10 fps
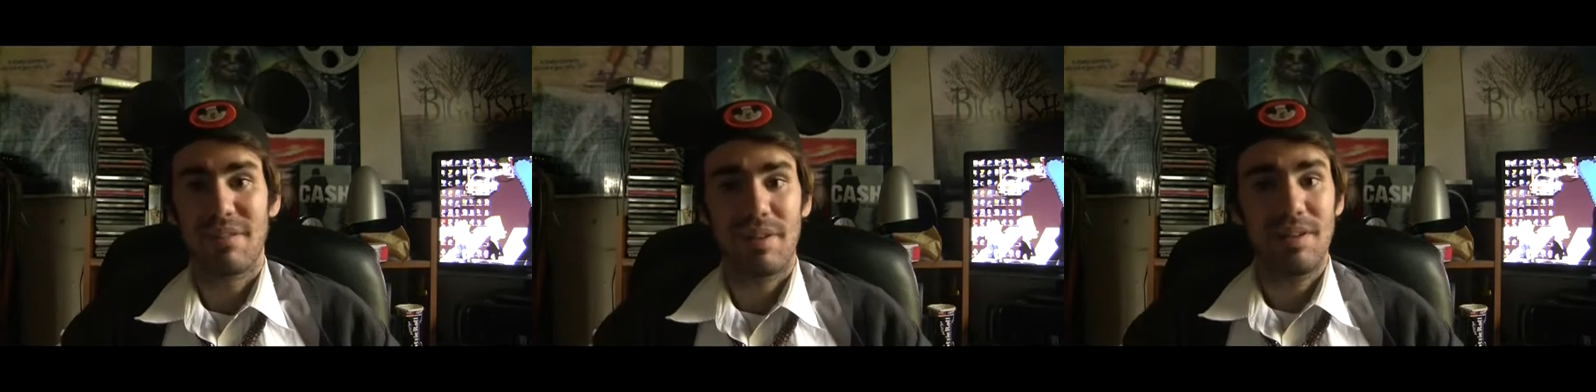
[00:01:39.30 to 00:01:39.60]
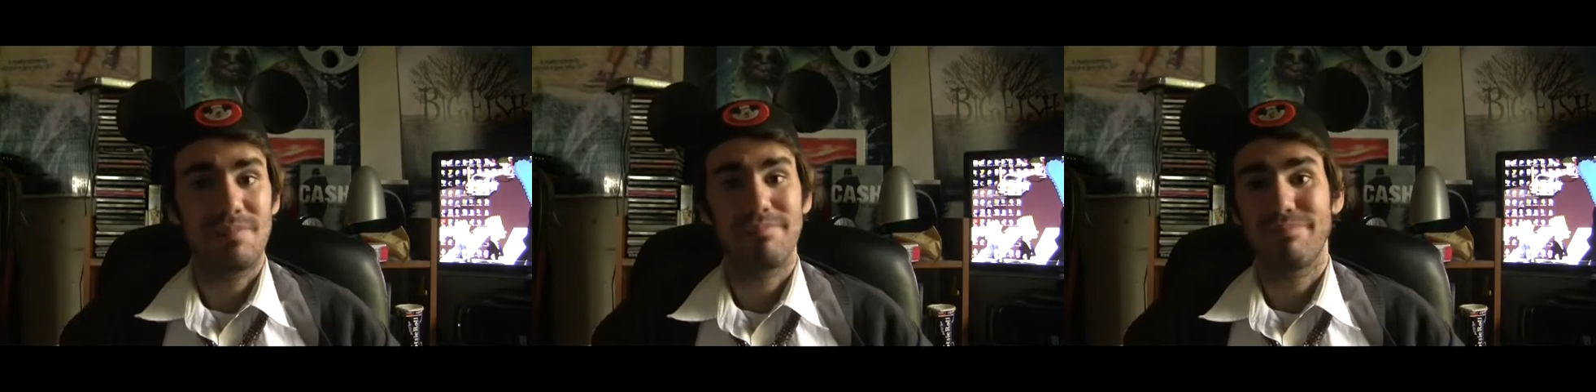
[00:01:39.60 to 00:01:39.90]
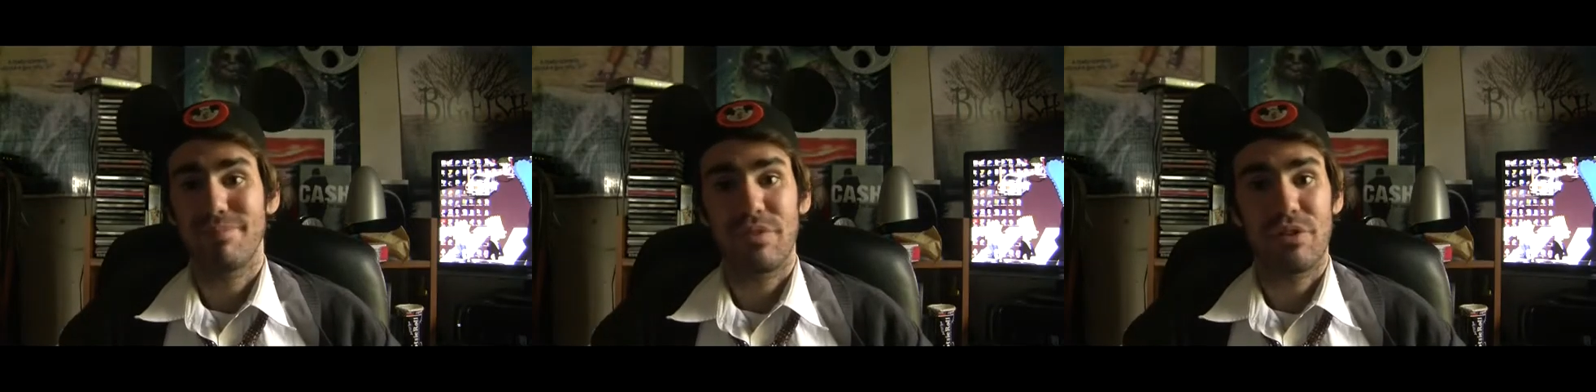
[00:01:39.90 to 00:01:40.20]
Well,
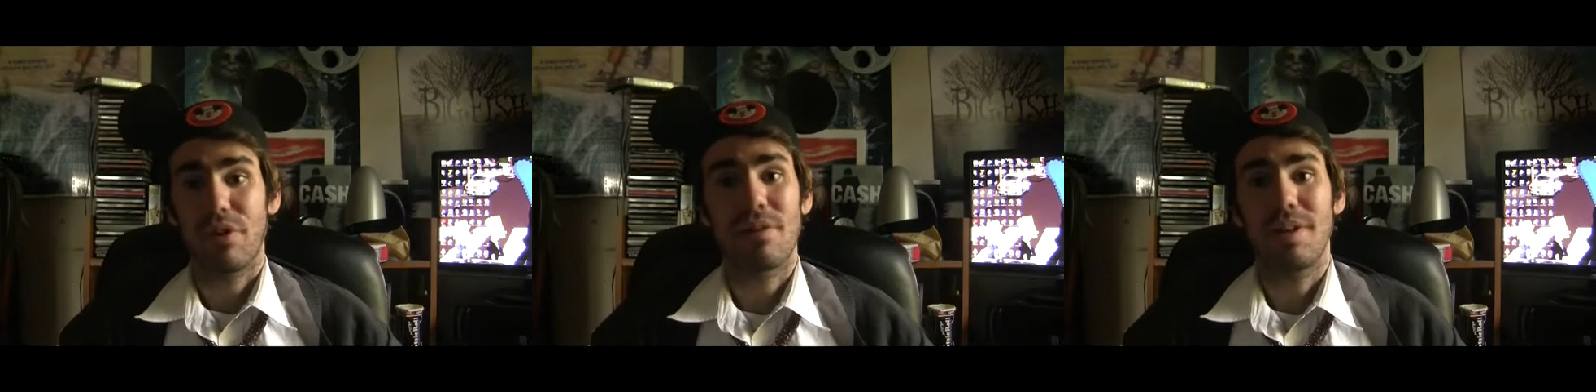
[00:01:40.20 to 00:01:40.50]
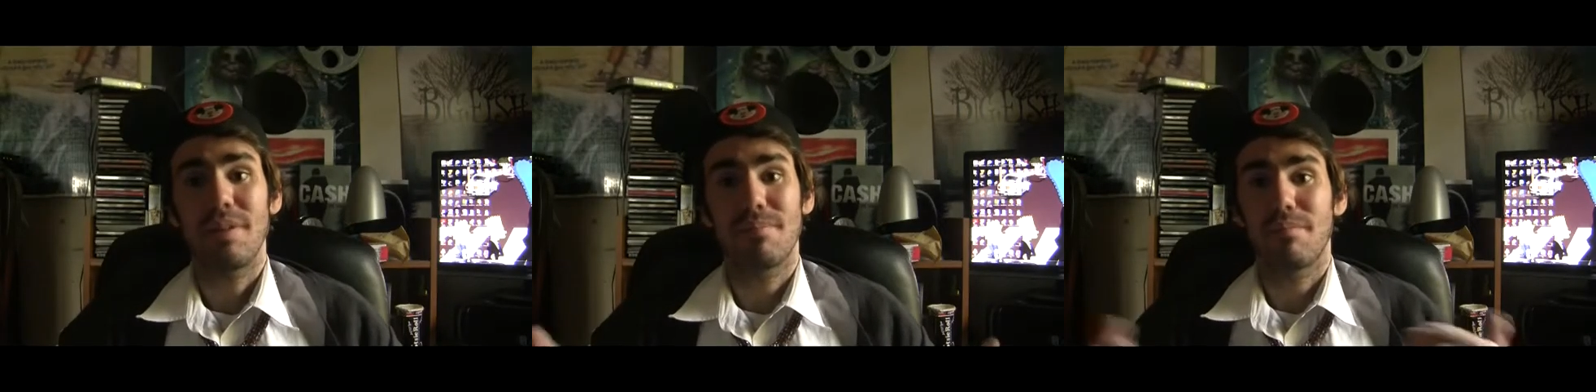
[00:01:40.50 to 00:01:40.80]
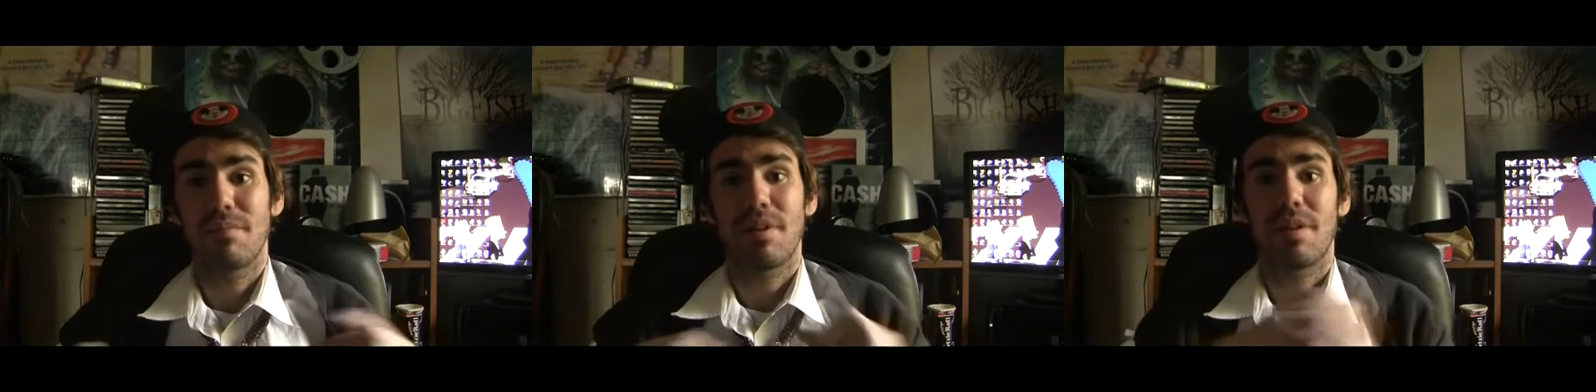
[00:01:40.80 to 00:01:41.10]
sorry.
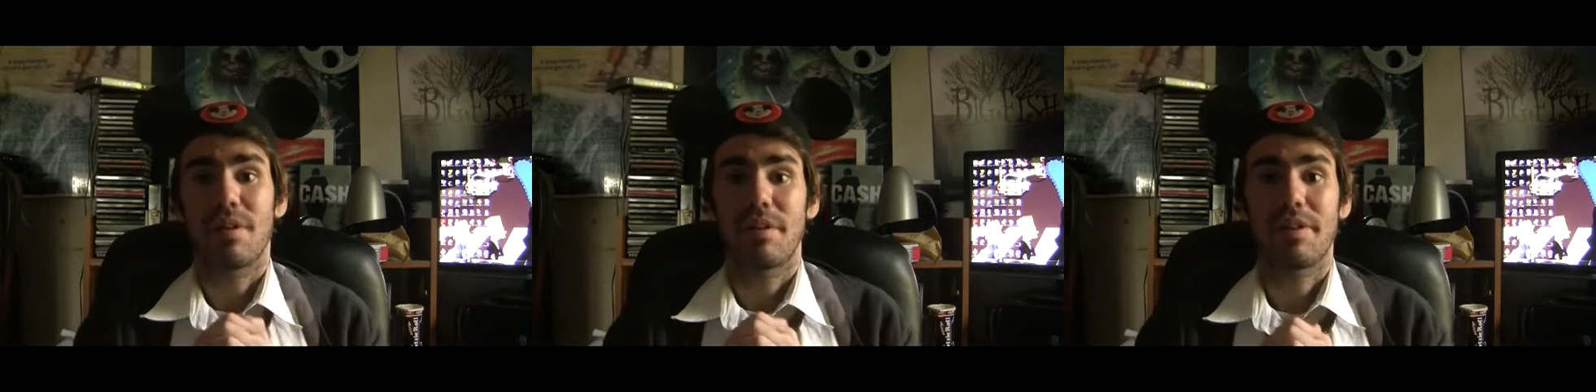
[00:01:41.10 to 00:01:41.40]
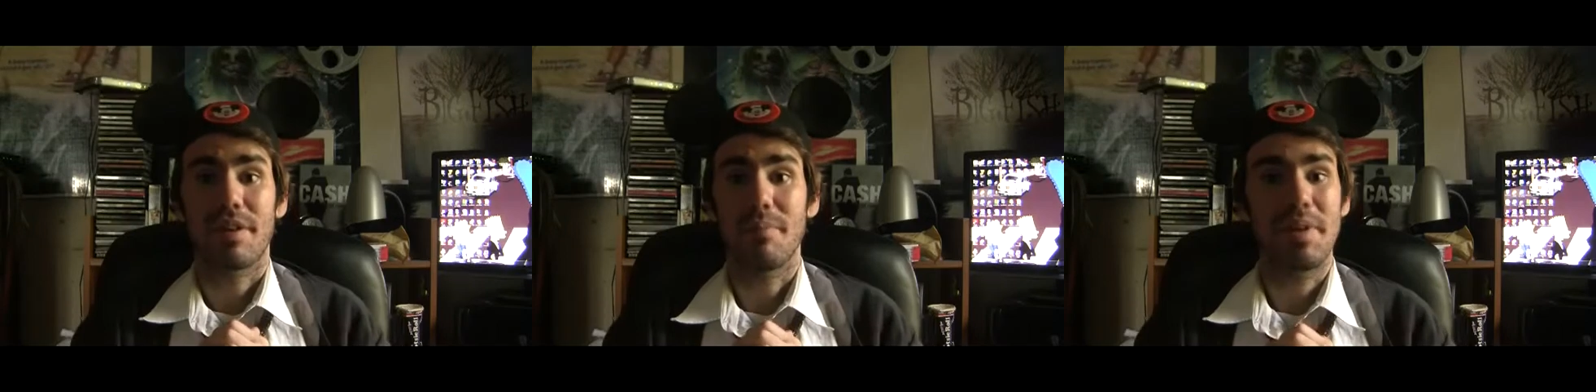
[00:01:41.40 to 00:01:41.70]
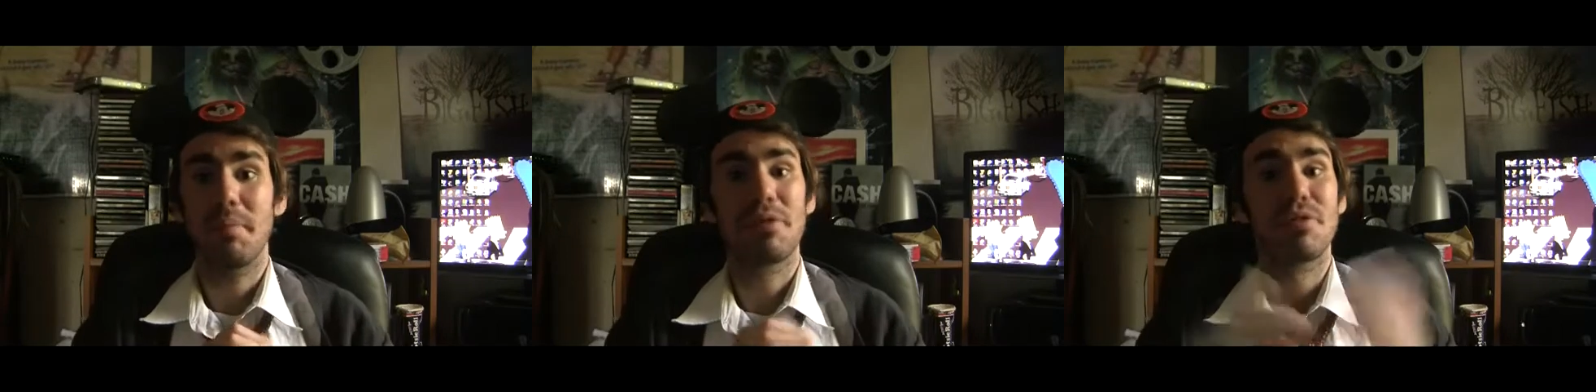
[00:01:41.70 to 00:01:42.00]
Some
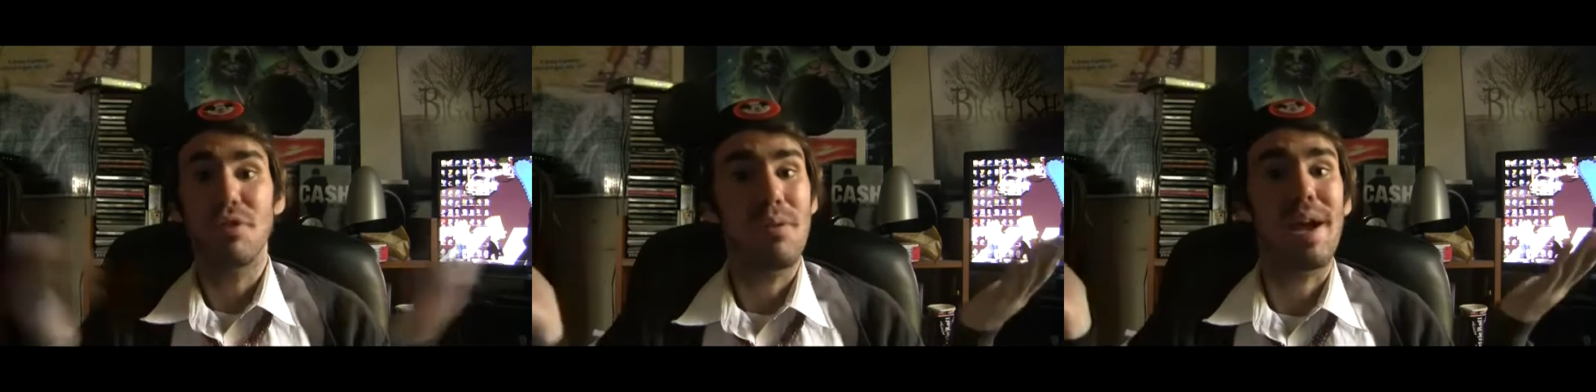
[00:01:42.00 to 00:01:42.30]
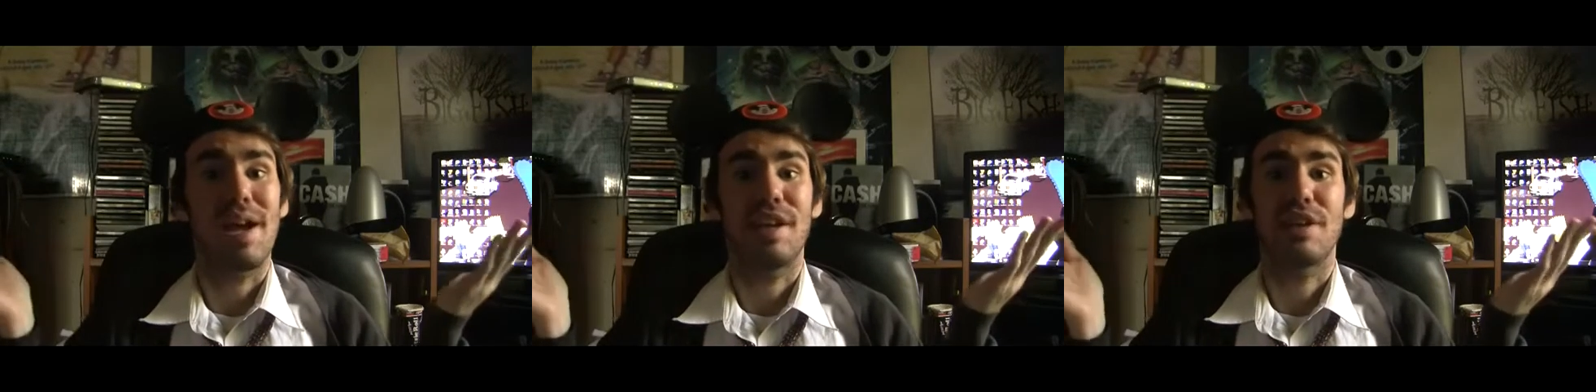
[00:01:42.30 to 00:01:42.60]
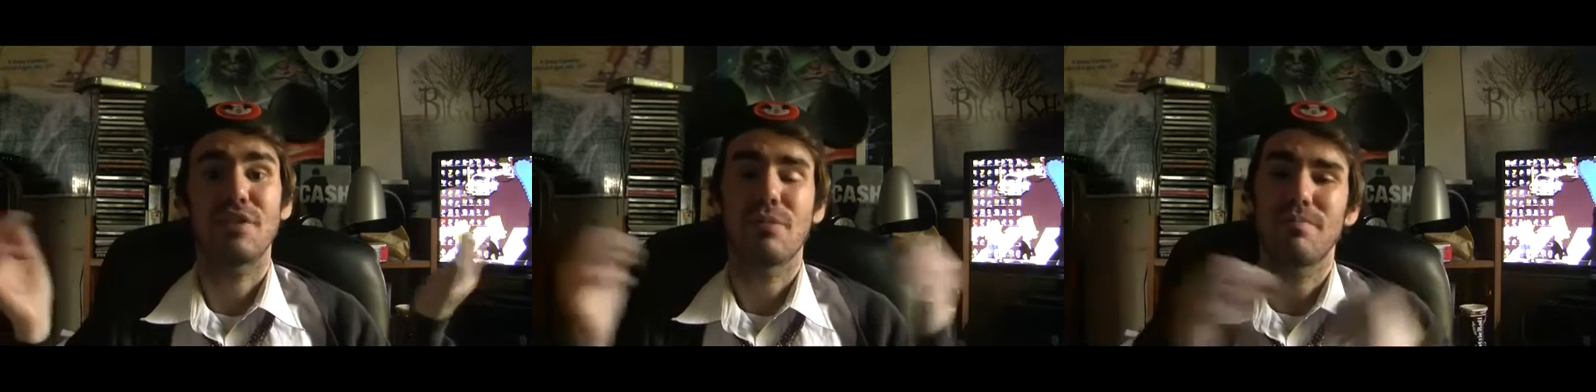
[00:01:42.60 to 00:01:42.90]
people do
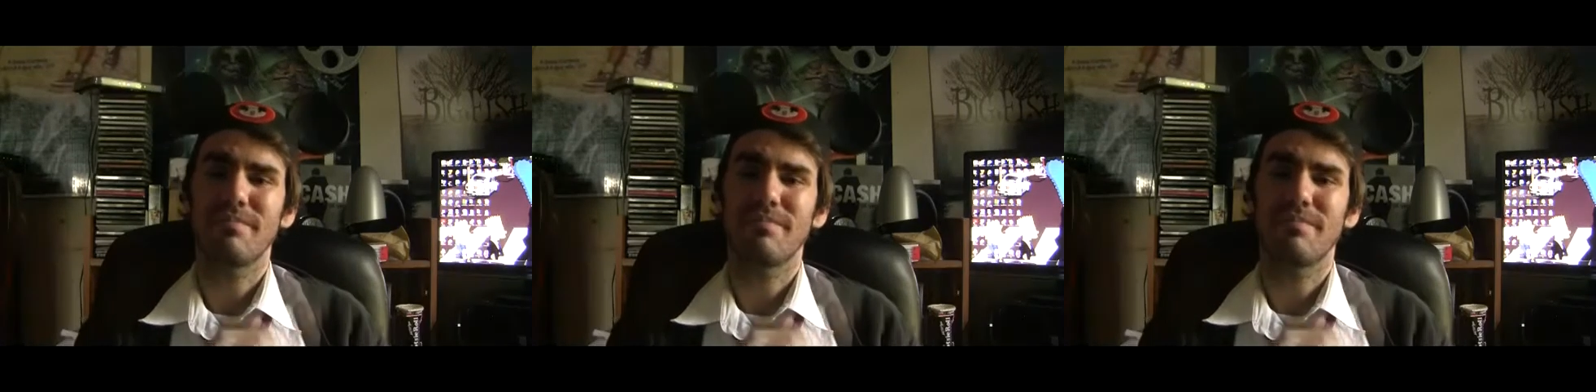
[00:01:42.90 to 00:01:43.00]
age.